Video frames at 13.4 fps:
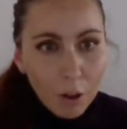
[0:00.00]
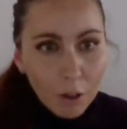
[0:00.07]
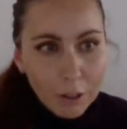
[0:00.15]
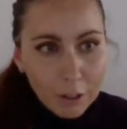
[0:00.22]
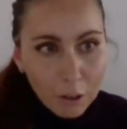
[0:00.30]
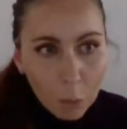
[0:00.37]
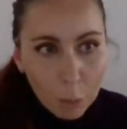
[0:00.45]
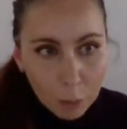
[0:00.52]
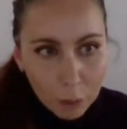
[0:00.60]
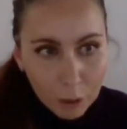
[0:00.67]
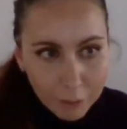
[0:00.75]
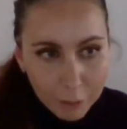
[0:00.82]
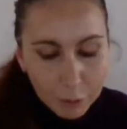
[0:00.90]
on the
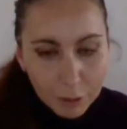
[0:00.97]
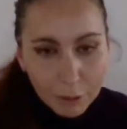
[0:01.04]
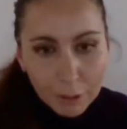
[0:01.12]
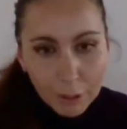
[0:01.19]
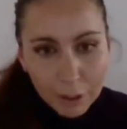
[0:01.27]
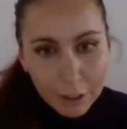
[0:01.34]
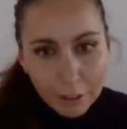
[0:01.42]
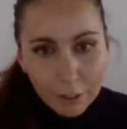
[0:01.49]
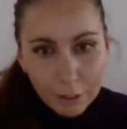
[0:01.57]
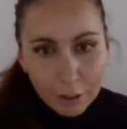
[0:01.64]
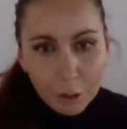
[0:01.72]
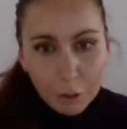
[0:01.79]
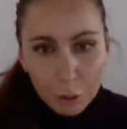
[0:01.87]
global level
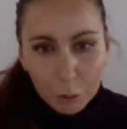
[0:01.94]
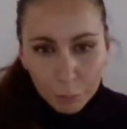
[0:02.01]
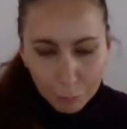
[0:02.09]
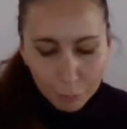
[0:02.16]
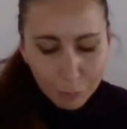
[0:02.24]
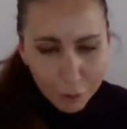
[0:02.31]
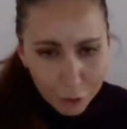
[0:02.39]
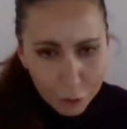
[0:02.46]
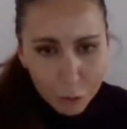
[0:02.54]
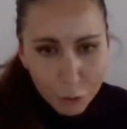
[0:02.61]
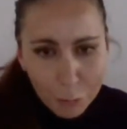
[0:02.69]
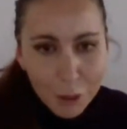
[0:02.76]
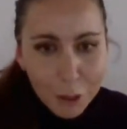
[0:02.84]
and the
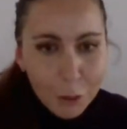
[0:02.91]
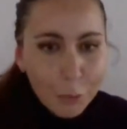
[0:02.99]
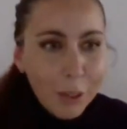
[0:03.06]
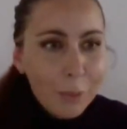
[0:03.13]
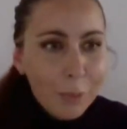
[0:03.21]
European